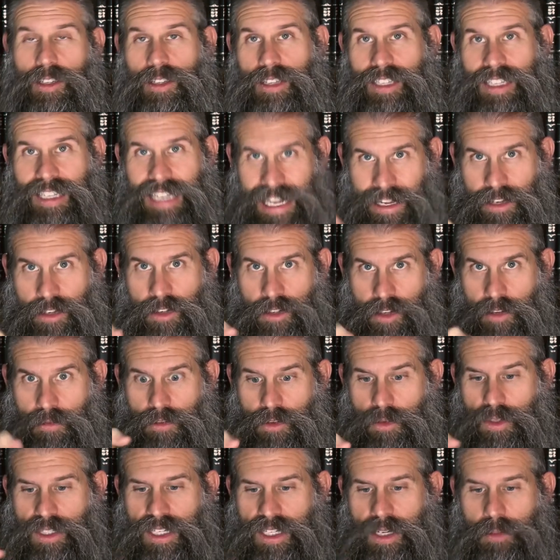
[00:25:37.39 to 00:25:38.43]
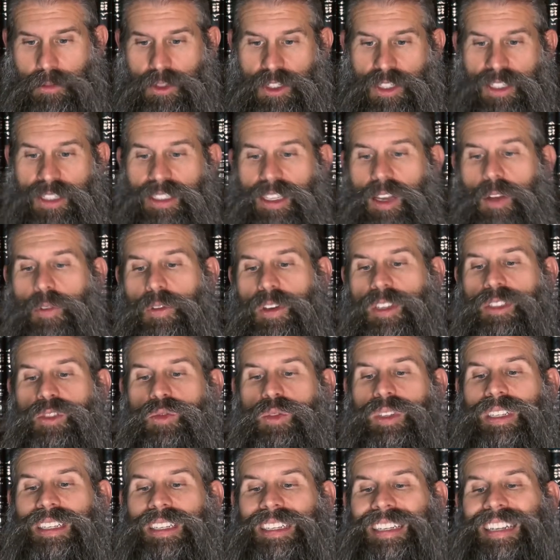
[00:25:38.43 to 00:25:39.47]
the end of the redemption itself, as
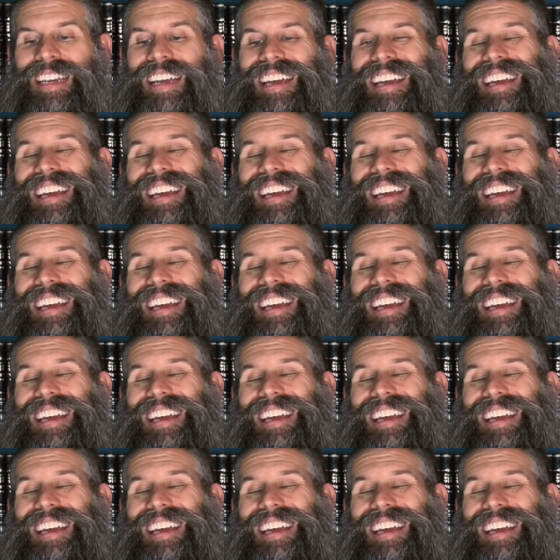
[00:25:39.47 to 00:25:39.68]
written,